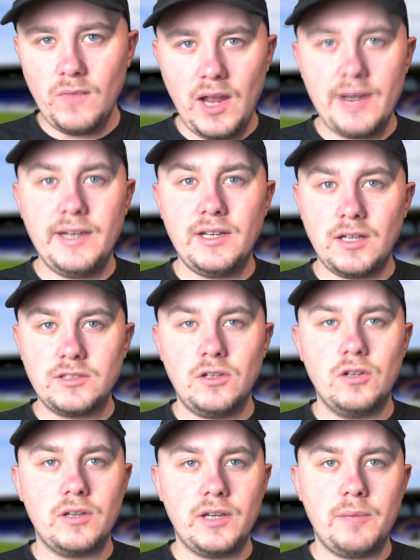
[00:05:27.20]
And he does
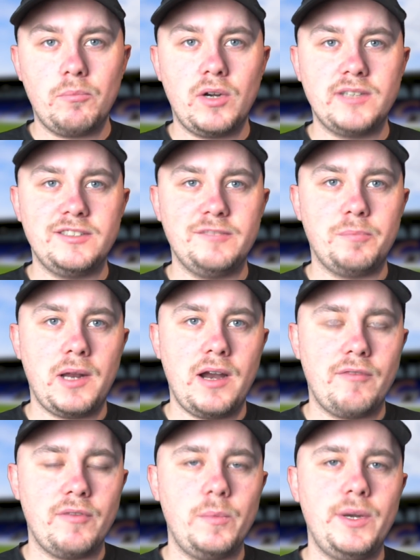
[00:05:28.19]
look an impressive player.
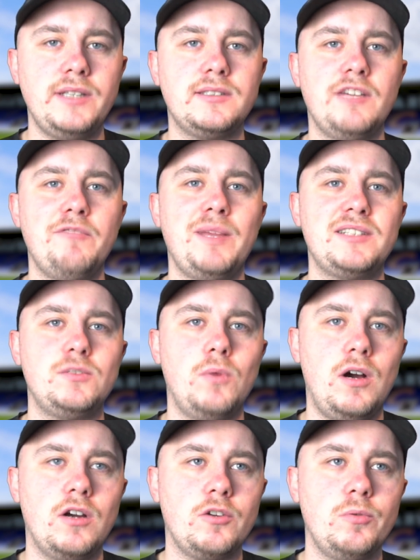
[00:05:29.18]
I think we need to give
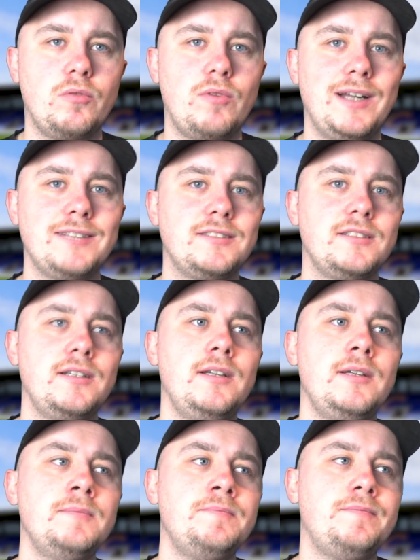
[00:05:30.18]
Masuaku a rest.
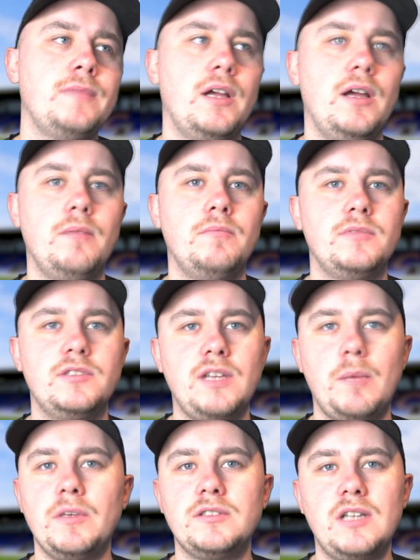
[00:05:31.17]
Um,
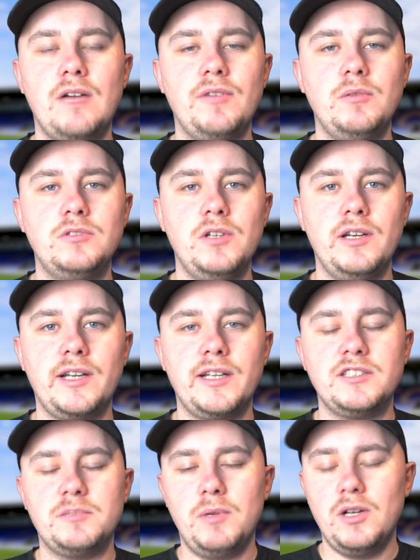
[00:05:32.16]
some of the stuff he was doing
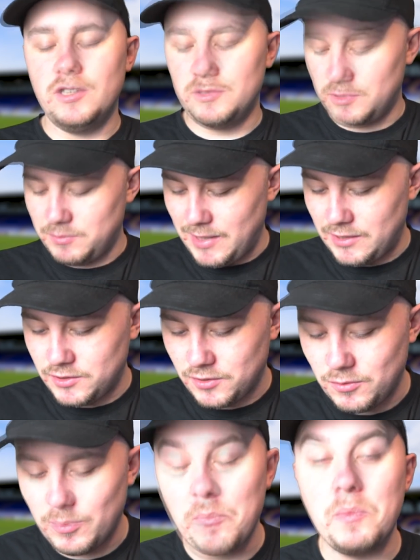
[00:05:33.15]
against Spurs was
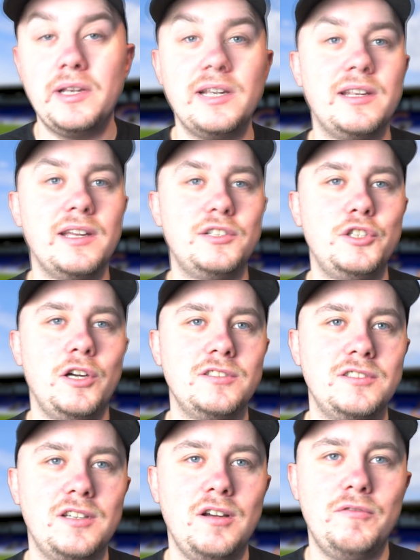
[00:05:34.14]
magical when we did get a
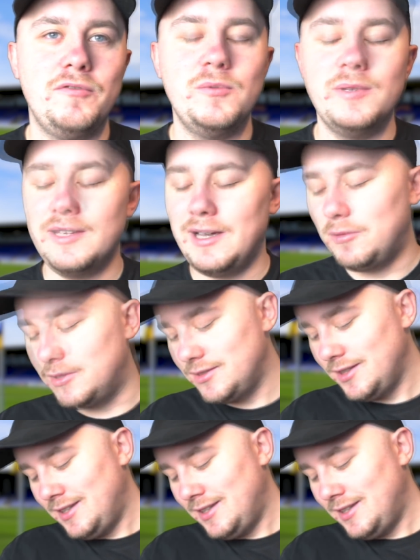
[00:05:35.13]
chance to go forward, that was.